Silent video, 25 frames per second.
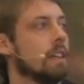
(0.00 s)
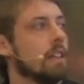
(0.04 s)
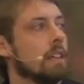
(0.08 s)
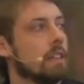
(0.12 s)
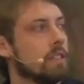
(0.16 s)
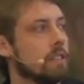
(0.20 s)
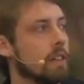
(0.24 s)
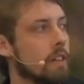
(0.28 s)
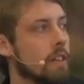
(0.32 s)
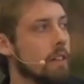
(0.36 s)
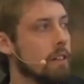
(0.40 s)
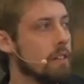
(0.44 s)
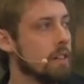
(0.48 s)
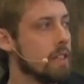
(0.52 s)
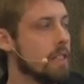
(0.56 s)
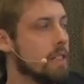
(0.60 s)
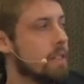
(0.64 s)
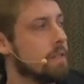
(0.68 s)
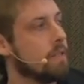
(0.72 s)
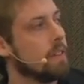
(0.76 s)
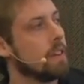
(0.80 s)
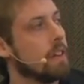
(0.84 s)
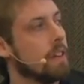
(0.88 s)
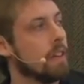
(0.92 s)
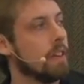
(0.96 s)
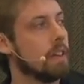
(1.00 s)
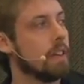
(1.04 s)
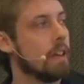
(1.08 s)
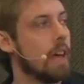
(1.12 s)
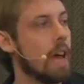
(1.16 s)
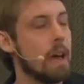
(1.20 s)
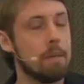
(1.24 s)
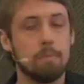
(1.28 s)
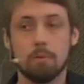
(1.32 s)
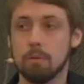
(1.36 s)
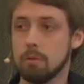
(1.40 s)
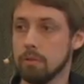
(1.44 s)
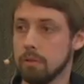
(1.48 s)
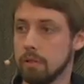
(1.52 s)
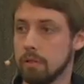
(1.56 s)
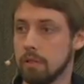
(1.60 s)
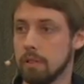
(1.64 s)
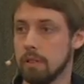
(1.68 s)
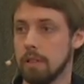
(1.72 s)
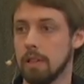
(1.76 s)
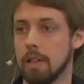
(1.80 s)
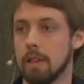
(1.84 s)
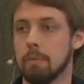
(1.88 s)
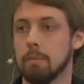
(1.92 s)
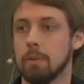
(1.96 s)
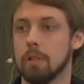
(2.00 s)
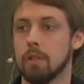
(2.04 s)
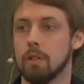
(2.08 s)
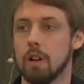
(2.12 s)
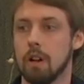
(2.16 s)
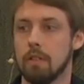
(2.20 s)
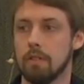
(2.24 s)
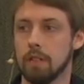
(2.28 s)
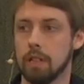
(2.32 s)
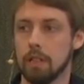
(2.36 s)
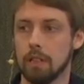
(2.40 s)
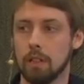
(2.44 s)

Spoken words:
So here it is for apples, and we're driving